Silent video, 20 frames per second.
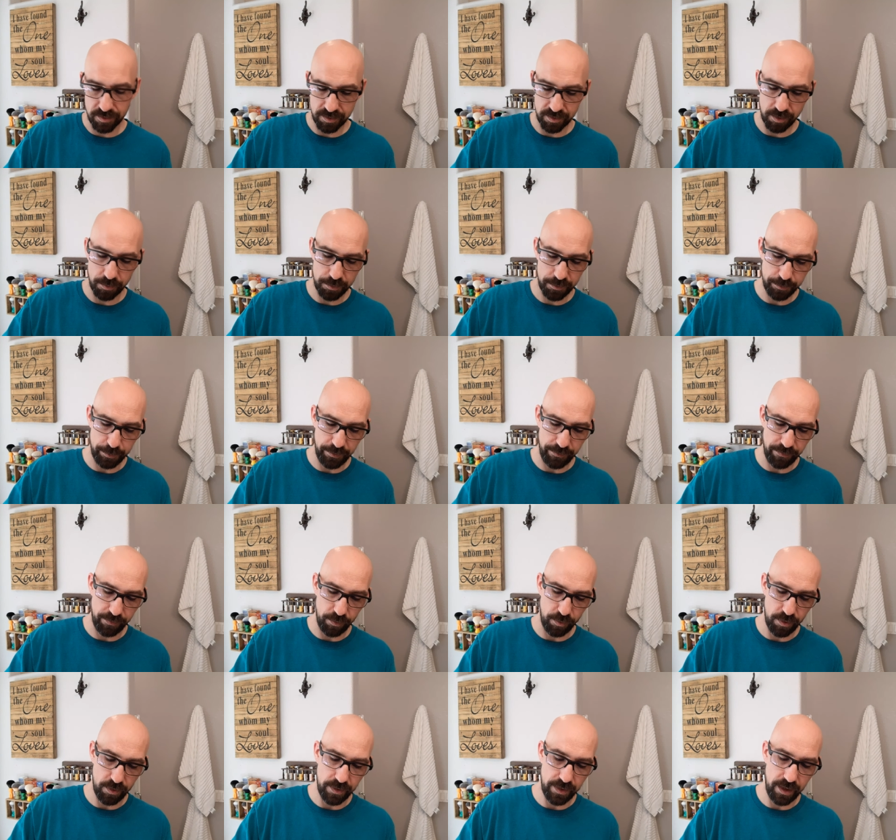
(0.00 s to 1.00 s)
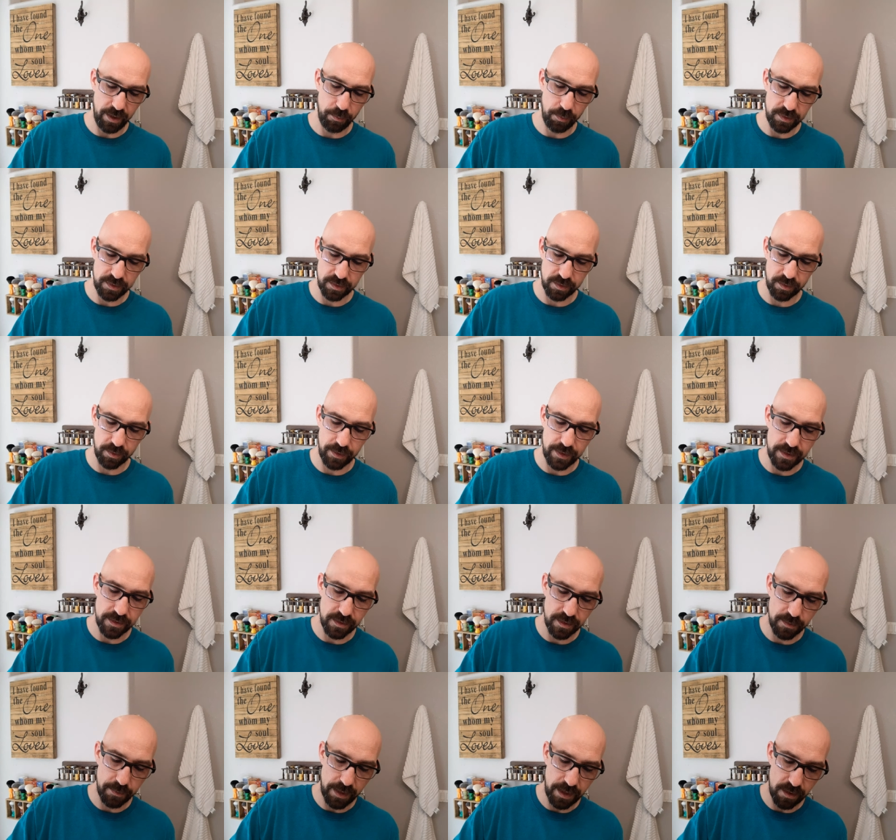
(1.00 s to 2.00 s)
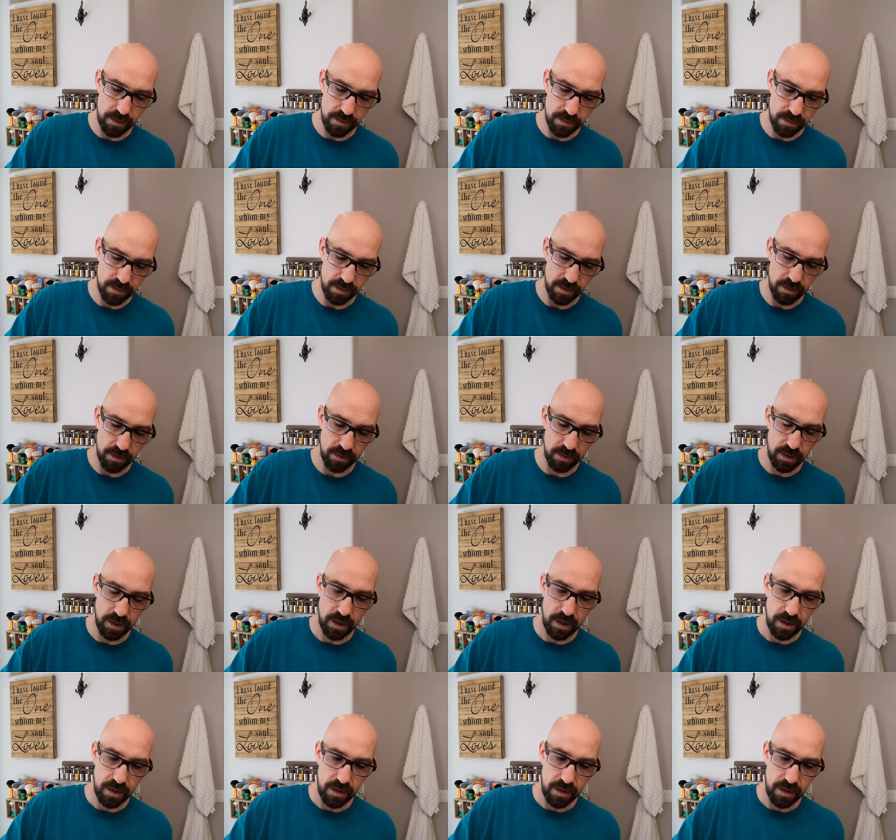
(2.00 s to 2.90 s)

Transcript: soaps before that I wasn't crazy about, so